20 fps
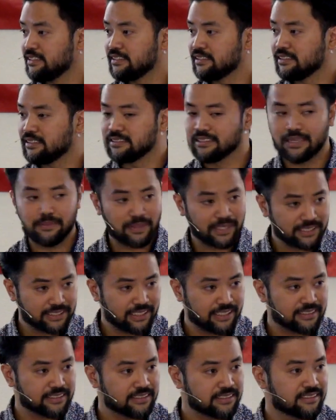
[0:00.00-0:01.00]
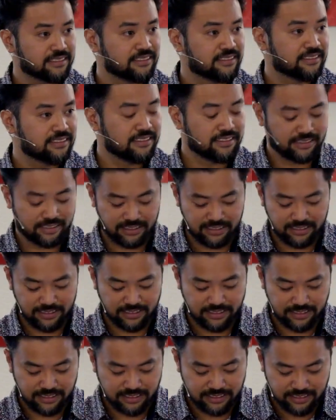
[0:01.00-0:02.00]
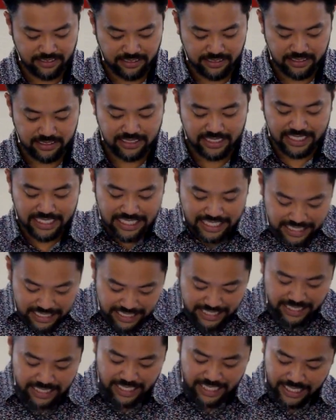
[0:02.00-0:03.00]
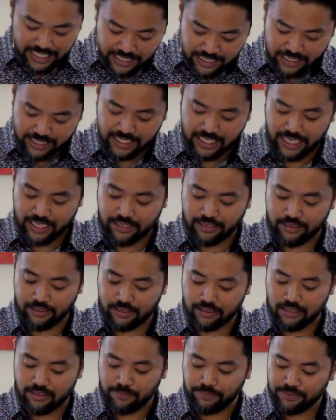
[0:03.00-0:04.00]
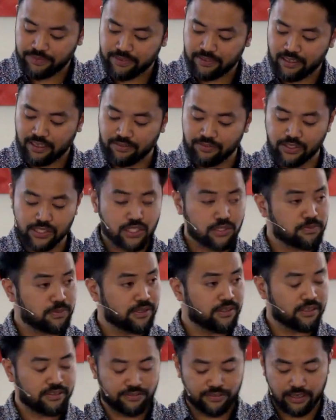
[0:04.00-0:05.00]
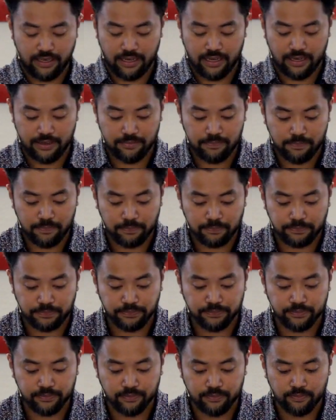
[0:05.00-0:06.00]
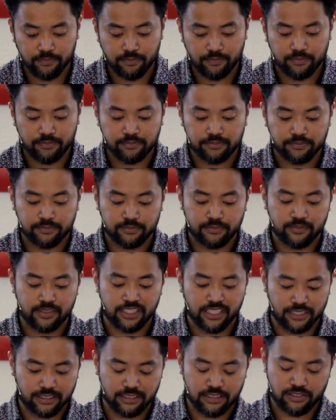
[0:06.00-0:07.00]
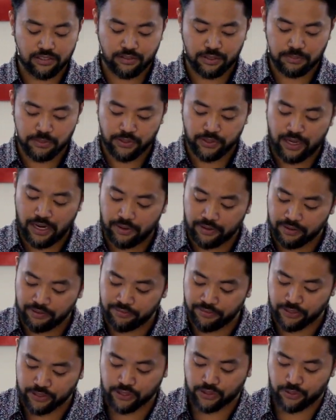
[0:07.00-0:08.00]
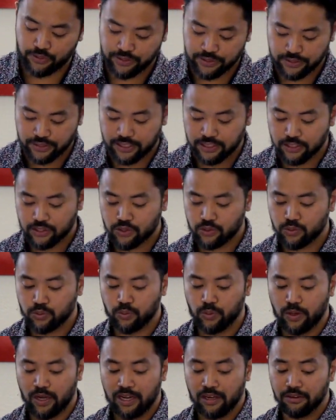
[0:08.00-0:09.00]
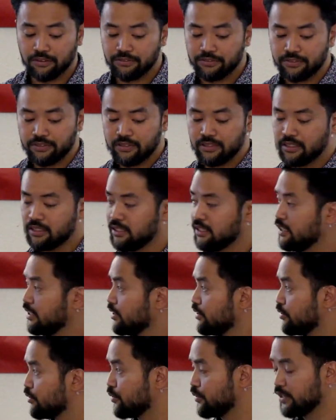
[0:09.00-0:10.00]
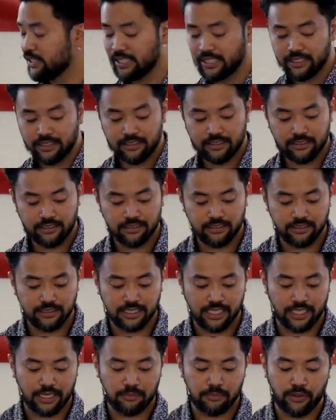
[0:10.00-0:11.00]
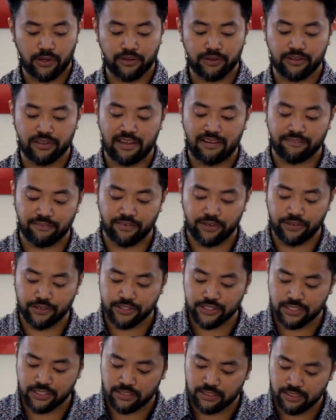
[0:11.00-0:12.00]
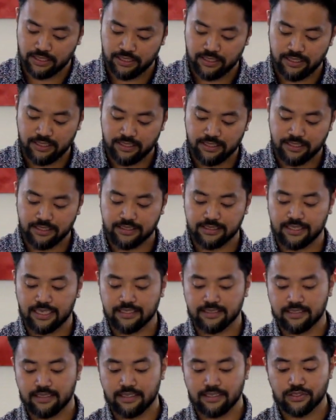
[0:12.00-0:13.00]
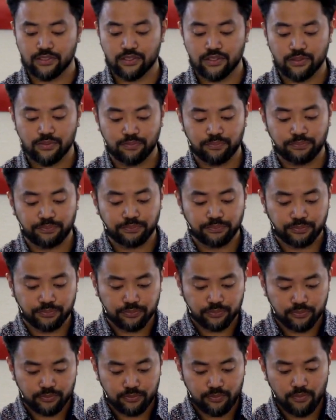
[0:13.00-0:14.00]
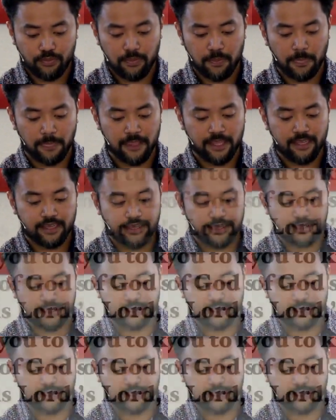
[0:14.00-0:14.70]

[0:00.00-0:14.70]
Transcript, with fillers: Does that make sense? It's a key indicator of the Spirit of God. Check this scripture out. In 1 Corinthians 12, 3, the second part of that verse, it says this It